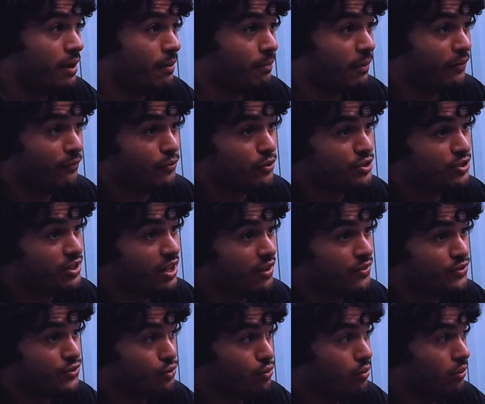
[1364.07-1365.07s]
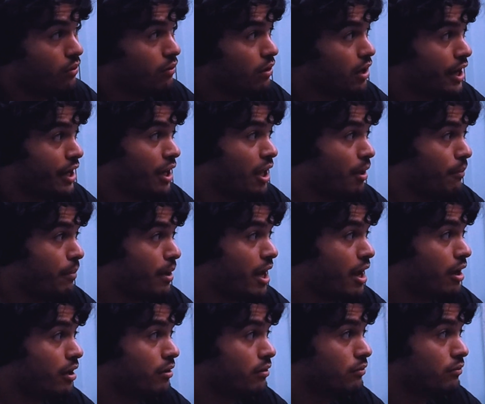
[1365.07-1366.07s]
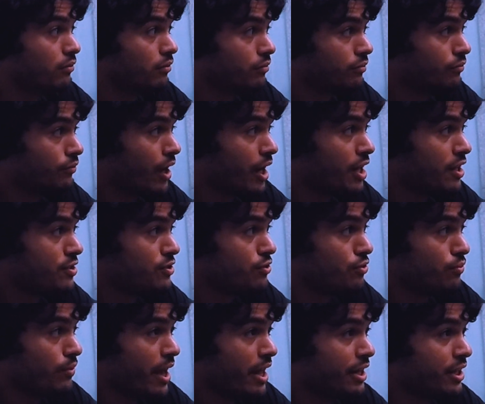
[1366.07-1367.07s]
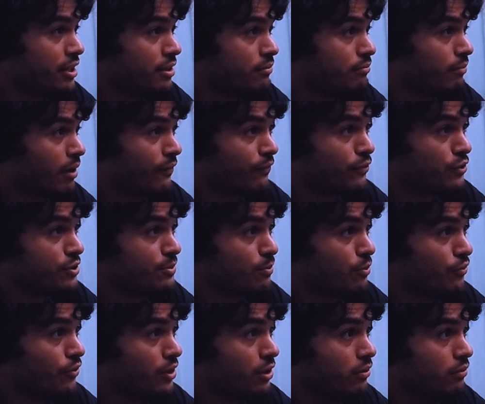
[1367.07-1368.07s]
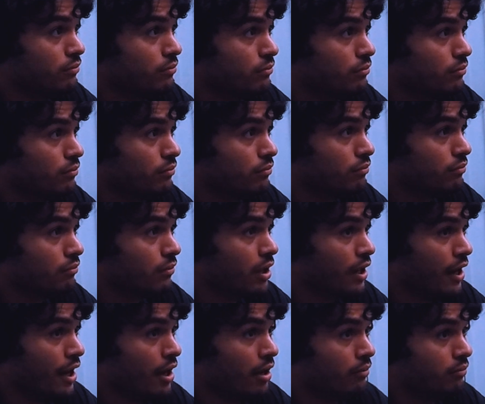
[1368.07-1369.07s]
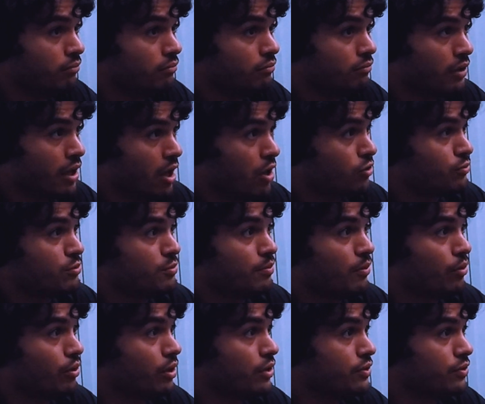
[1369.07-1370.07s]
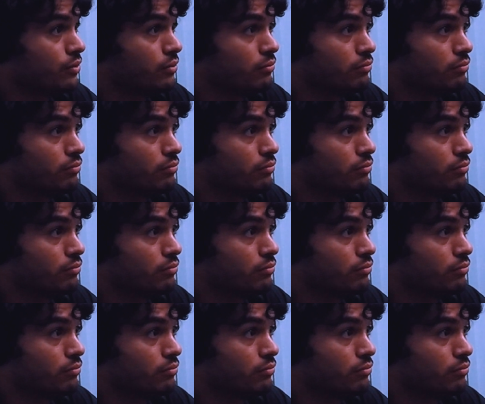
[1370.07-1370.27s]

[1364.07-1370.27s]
my first day of school, I came back ready to edit my first movie, and then house was broken into.